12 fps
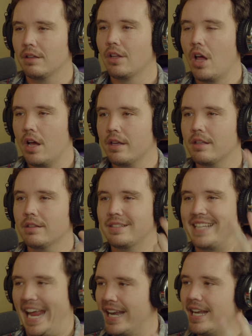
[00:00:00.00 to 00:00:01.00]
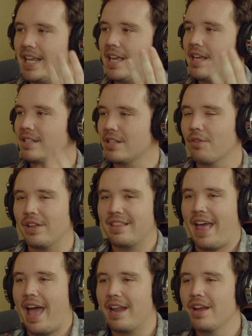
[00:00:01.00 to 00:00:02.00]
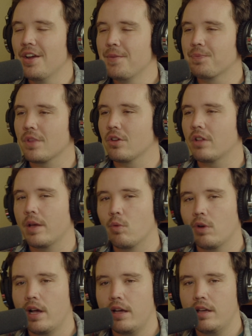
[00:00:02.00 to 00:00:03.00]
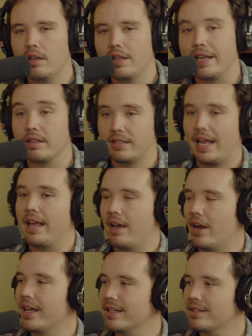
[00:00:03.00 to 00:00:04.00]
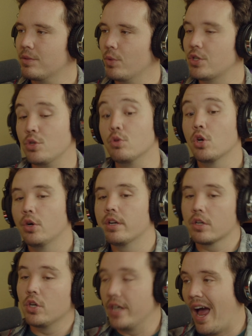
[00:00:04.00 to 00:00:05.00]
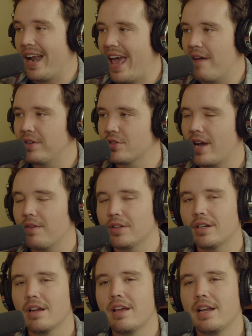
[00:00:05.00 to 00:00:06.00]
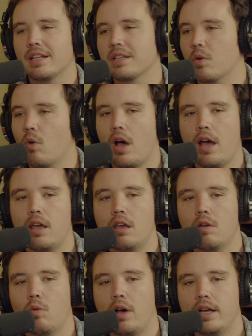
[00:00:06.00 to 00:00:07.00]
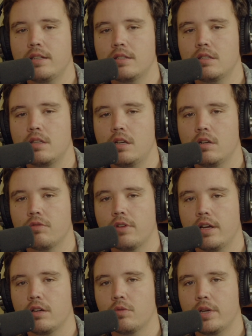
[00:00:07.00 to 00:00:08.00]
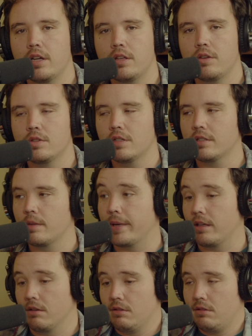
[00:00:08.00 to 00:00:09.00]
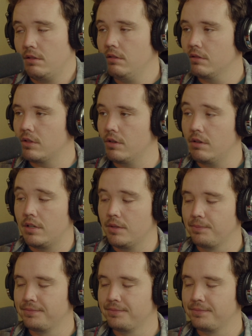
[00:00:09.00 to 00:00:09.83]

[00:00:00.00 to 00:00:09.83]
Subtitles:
luck, sanity, stuff like that. And you're like, why? Like psionics, which you could or could not have in Traveler. It's like, why is this here, Frank? Are we going to use this? And I'm like, yeah, you don't know.